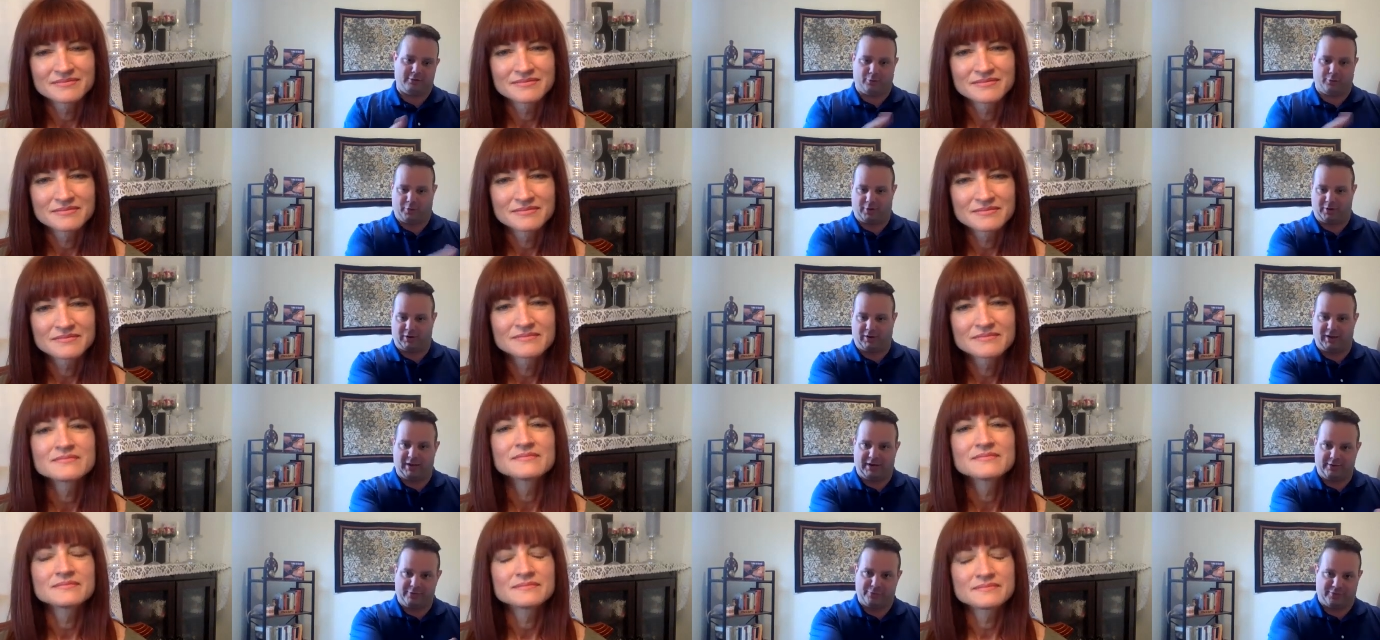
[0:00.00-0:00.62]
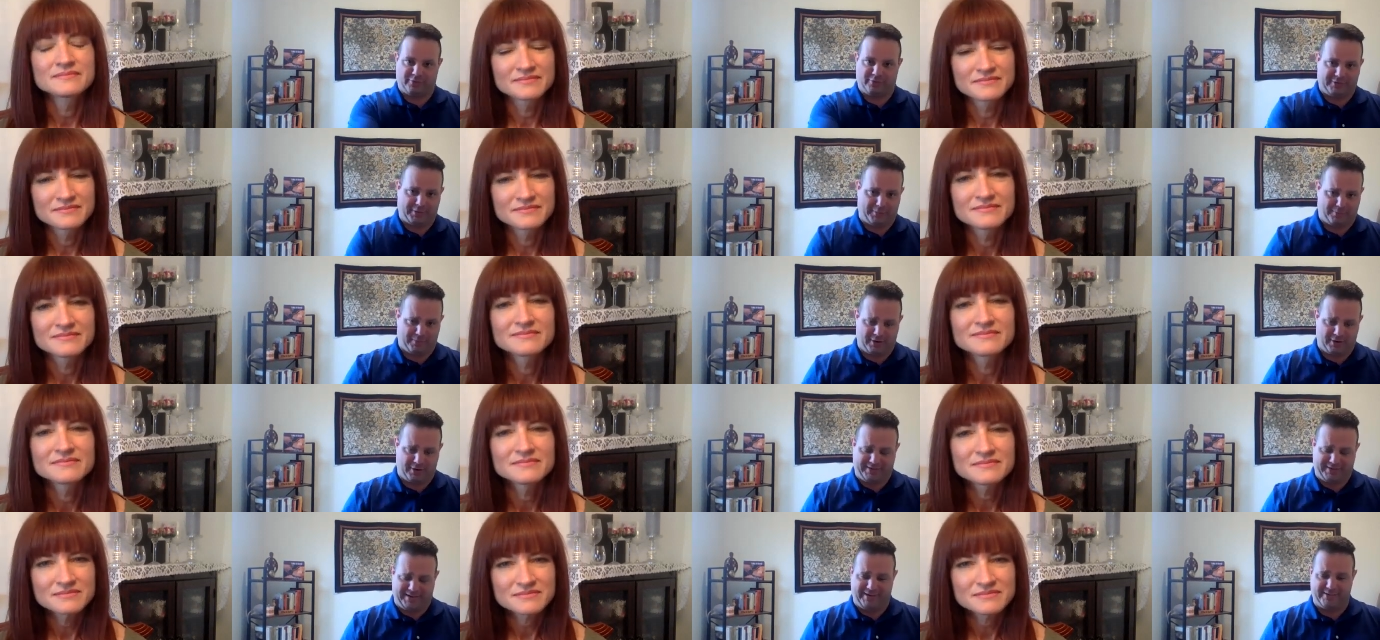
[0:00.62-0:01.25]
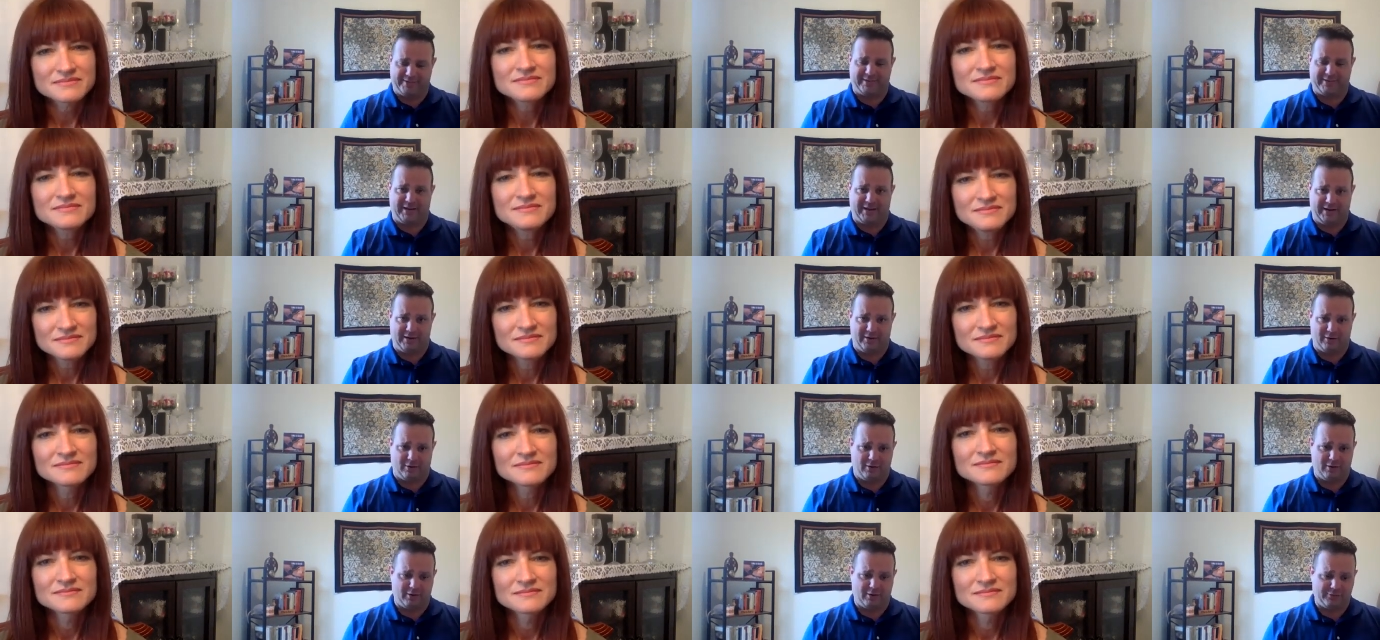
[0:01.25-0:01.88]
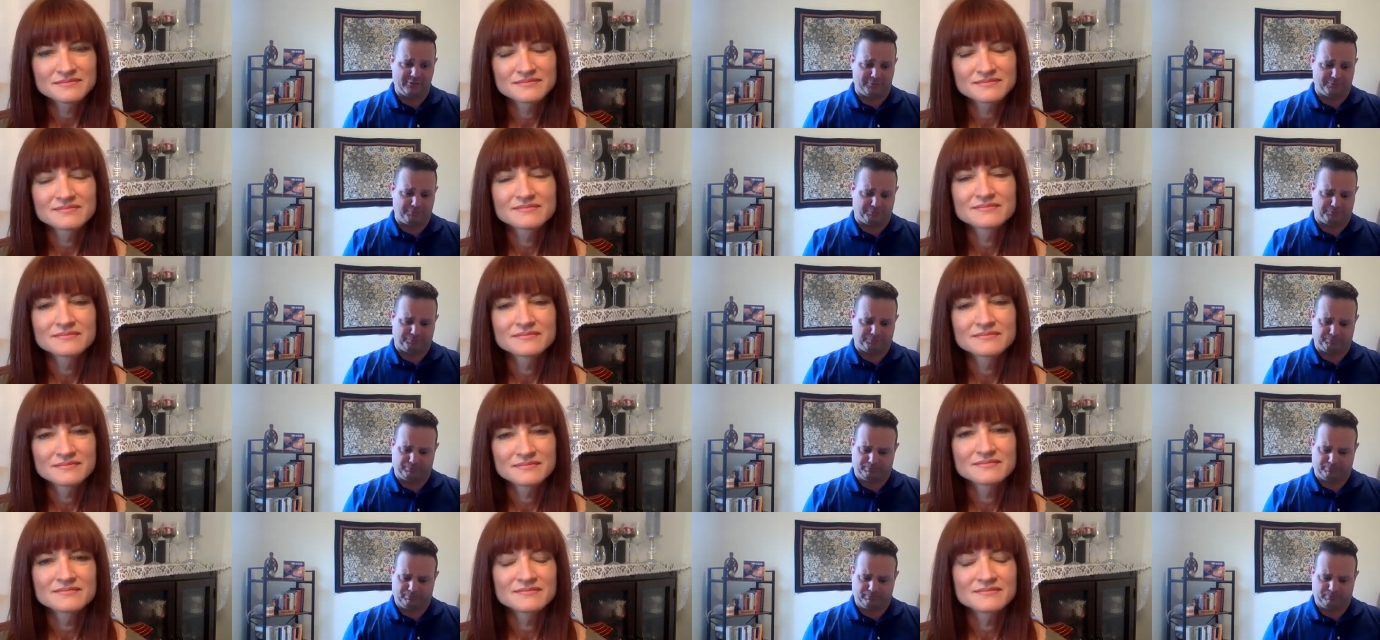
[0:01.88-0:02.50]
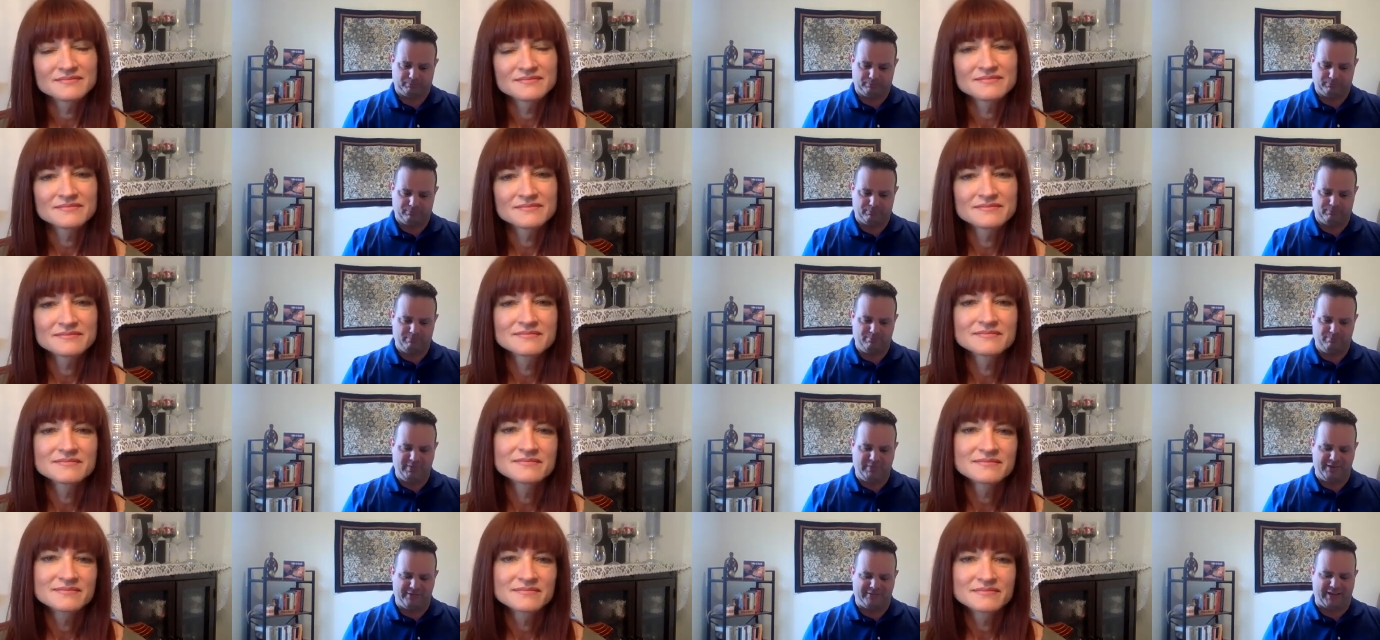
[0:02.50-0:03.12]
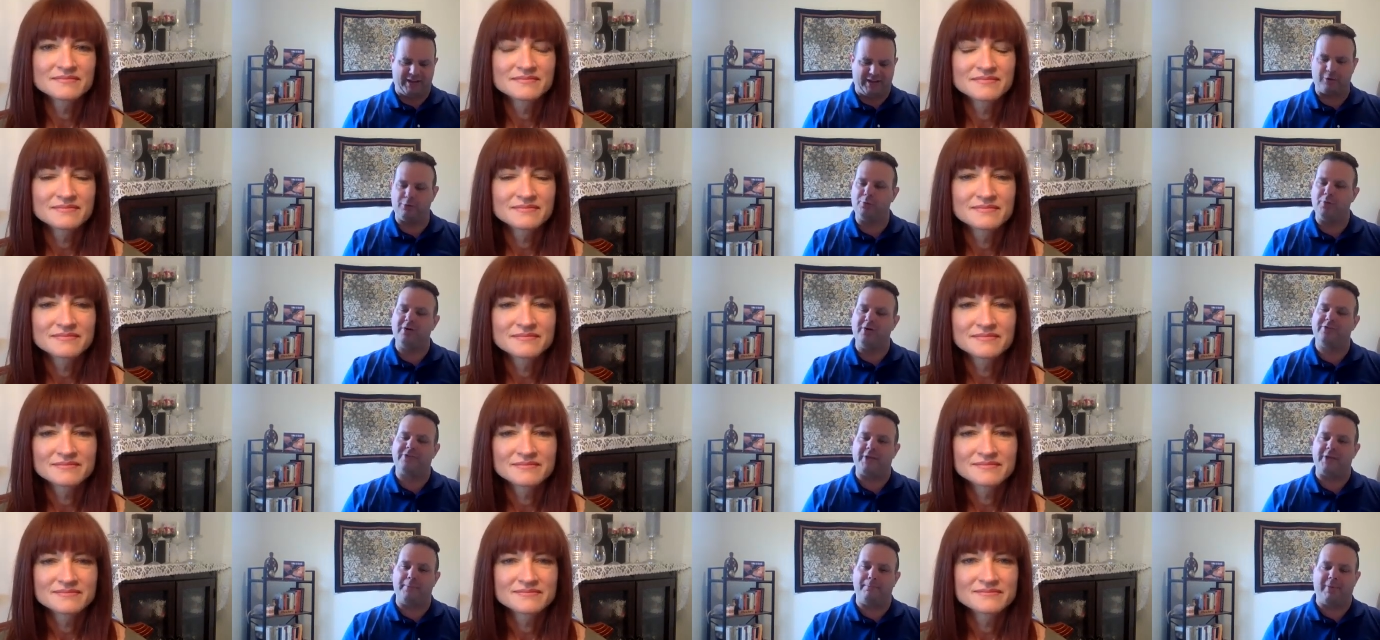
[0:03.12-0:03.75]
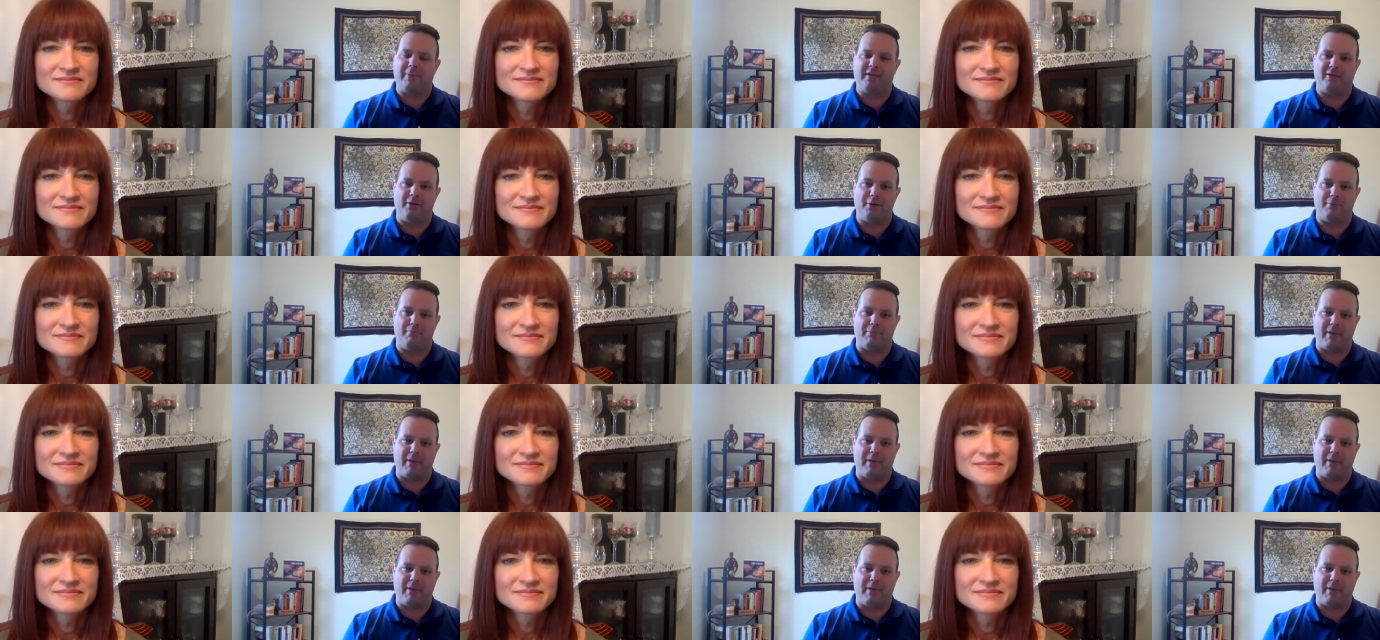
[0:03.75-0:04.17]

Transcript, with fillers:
Speaker 1: or clients with separation anxiety dogs. Is I don't want to say pick your